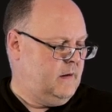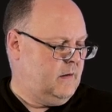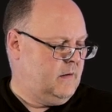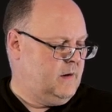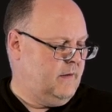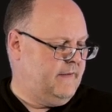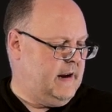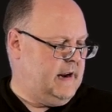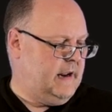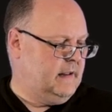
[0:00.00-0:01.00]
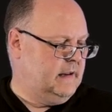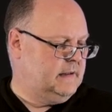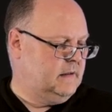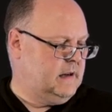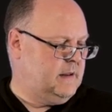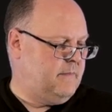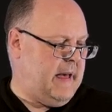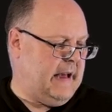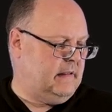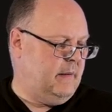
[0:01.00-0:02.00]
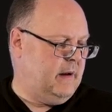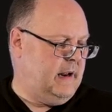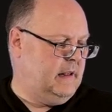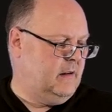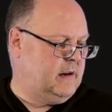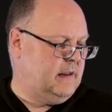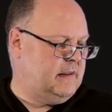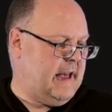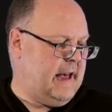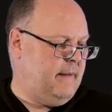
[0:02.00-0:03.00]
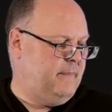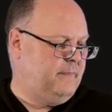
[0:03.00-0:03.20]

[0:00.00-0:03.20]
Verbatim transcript: or no fining. Let's look at the back label. I didn't look at that.